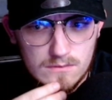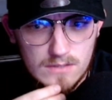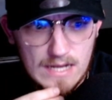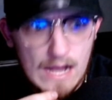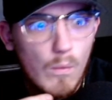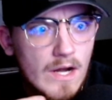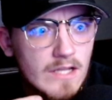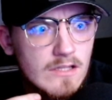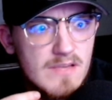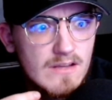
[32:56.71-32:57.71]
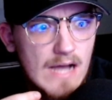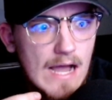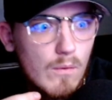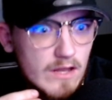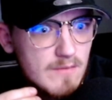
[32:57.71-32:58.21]
Like I wanted to be
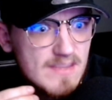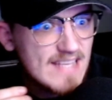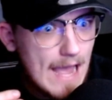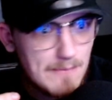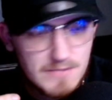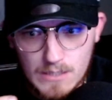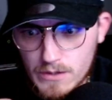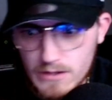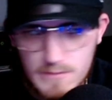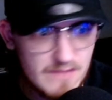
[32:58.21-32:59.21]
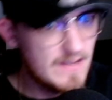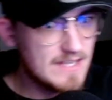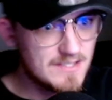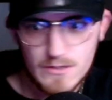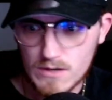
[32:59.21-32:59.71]
the captain. I wanted to be the
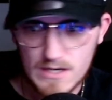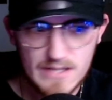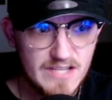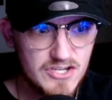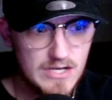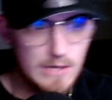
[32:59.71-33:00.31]
face of the organization.